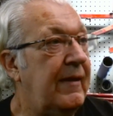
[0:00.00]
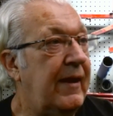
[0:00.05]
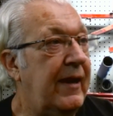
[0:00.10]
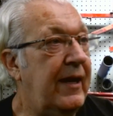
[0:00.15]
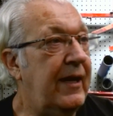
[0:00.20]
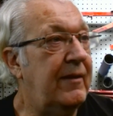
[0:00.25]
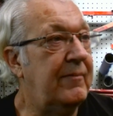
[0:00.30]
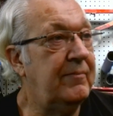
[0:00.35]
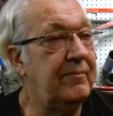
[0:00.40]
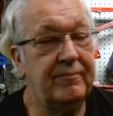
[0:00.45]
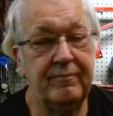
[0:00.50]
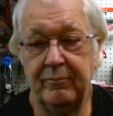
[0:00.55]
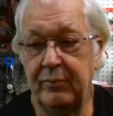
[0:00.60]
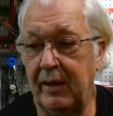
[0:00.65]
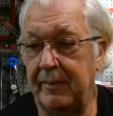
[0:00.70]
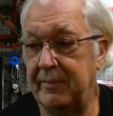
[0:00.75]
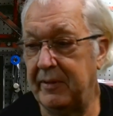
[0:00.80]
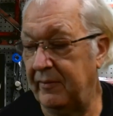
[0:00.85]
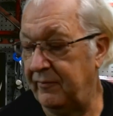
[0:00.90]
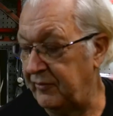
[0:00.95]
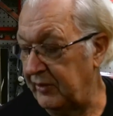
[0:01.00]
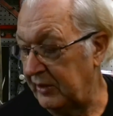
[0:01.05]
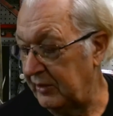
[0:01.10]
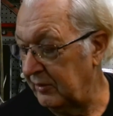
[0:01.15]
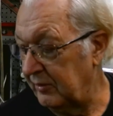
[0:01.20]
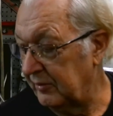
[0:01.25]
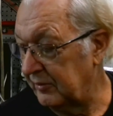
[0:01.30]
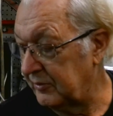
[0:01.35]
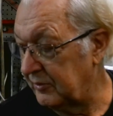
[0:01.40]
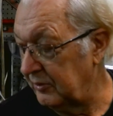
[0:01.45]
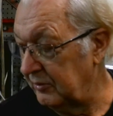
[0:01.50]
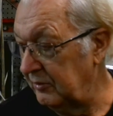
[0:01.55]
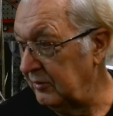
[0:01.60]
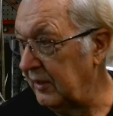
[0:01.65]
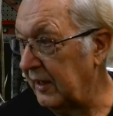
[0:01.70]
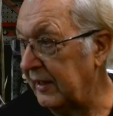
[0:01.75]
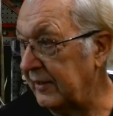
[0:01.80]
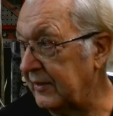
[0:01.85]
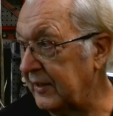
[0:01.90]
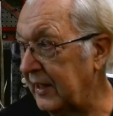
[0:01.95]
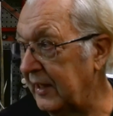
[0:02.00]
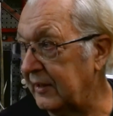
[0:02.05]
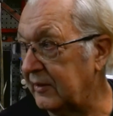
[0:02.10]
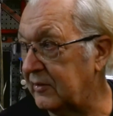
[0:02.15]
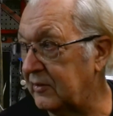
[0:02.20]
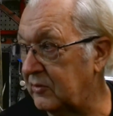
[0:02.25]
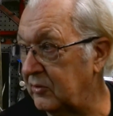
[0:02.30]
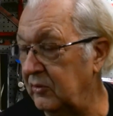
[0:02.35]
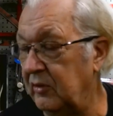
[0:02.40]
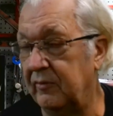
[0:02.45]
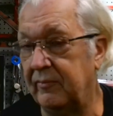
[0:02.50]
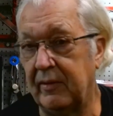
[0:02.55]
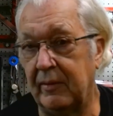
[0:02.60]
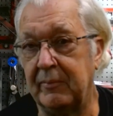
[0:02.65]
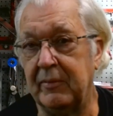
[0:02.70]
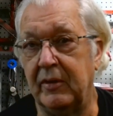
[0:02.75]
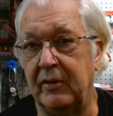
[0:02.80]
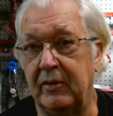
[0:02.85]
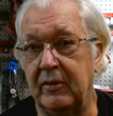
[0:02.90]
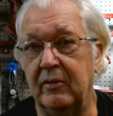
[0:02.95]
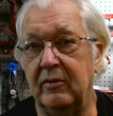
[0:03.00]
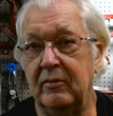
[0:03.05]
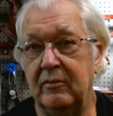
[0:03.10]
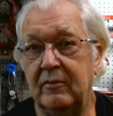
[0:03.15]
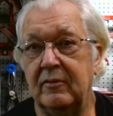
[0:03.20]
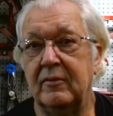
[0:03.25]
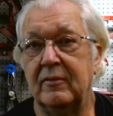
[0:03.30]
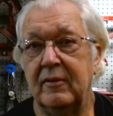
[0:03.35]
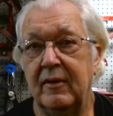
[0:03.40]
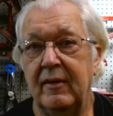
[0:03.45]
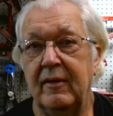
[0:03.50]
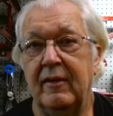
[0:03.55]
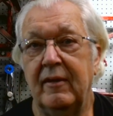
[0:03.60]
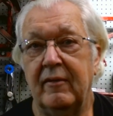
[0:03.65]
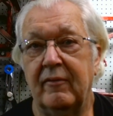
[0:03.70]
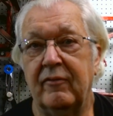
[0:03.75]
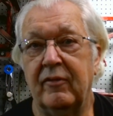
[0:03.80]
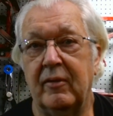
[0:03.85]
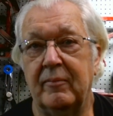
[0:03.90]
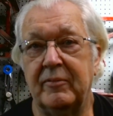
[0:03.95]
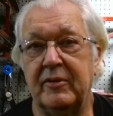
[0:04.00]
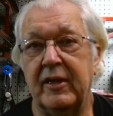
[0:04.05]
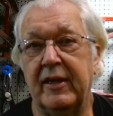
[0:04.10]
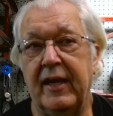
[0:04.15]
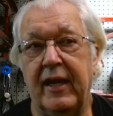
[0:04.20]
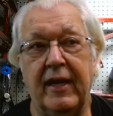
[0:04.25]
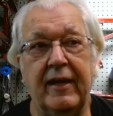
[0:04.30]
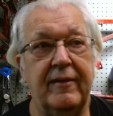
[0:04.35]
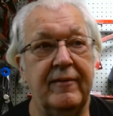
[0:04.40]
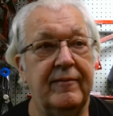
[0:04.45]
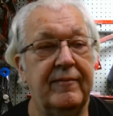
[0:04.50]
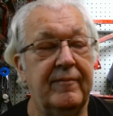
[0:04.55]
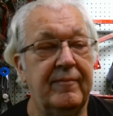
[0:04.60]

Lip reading: And probably a video or two. I got 2 of them I'm going to do from today.